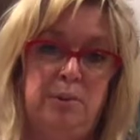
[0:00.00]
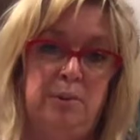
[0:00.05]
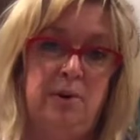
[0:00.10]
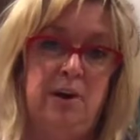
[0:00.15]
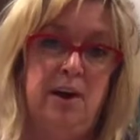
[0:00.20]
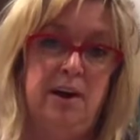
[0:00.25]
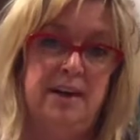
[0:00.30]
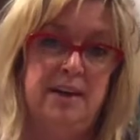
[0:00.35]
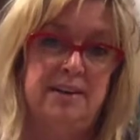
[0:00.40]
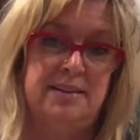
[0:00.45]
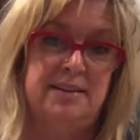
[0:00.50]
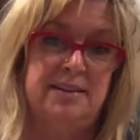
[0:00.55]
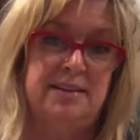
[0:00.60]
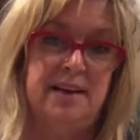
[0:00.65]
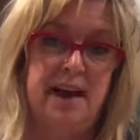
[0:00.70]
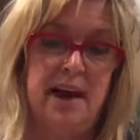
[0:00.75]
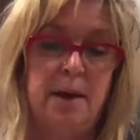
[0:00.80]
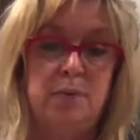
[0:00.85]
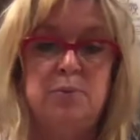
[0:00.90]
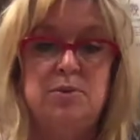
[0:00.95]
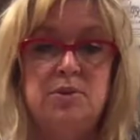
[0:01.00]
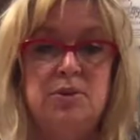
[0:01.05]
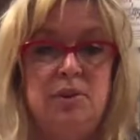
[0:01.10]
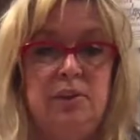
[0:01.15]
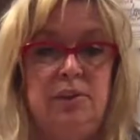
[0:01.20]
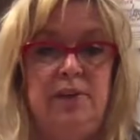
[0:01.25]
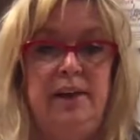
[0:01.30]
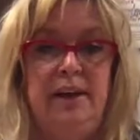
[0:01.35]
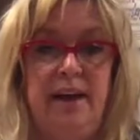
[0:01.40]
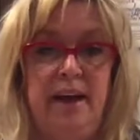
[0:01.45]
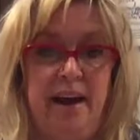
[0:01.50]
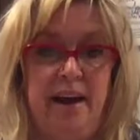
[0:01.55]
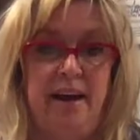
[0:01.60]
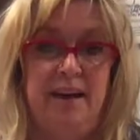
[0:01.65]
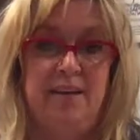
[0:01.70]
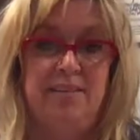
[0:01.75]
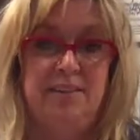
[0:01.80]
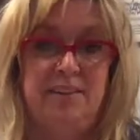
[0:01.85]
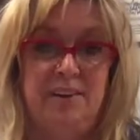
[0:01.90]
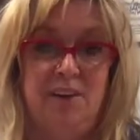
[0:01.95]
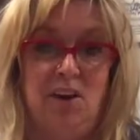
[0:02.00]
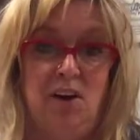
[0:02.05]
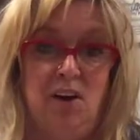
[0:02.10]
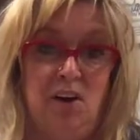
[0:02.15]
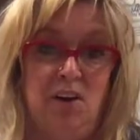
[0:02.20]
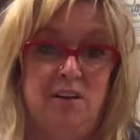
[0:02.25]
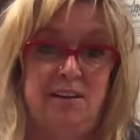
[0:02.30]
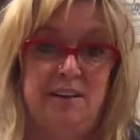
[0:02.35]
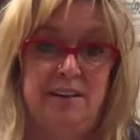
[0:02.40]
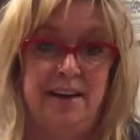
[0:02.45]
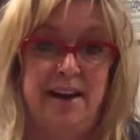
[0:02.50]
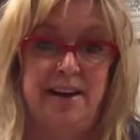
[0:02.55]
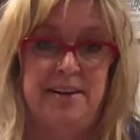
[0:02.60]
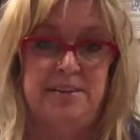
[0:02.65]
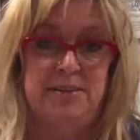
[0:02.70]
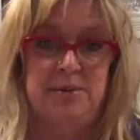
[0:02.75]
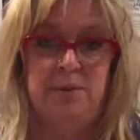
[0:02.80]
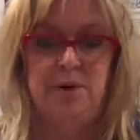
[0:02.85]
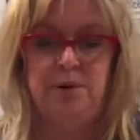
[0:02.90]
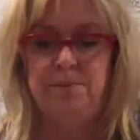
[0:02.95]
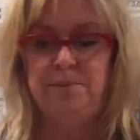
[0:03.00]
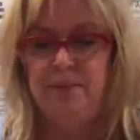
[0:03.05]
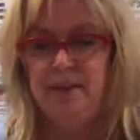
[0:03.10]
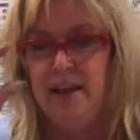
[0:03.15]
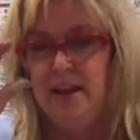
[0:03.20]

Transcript: products to absolutely have in the art classroom.